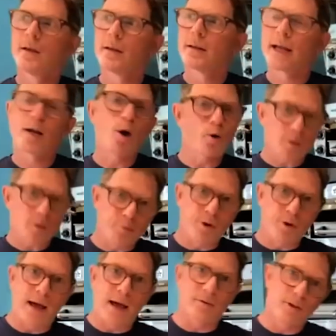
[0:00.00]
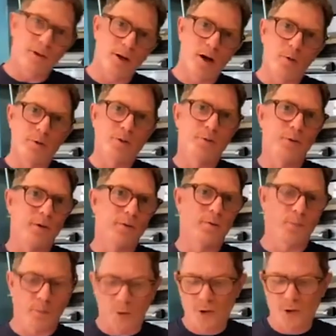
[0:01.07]
golden brown,
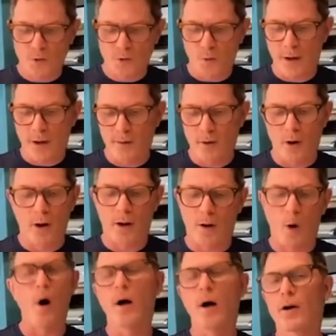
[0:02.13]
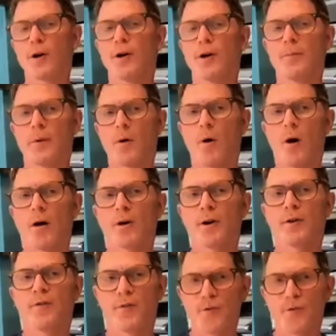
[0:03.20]
which is what all
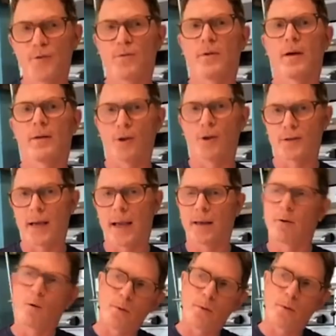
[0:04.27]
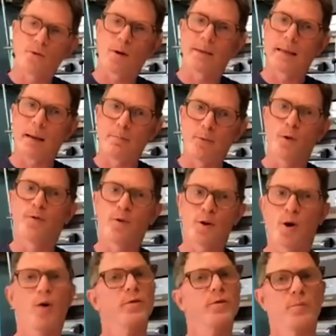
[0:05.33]
good food looks like. Always want that beautiful
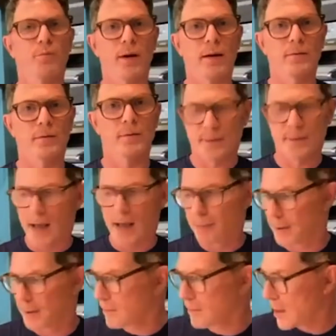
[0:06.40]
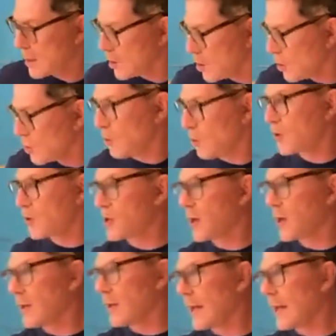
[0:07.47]
golden brown top. Yeah, so we're just gonna let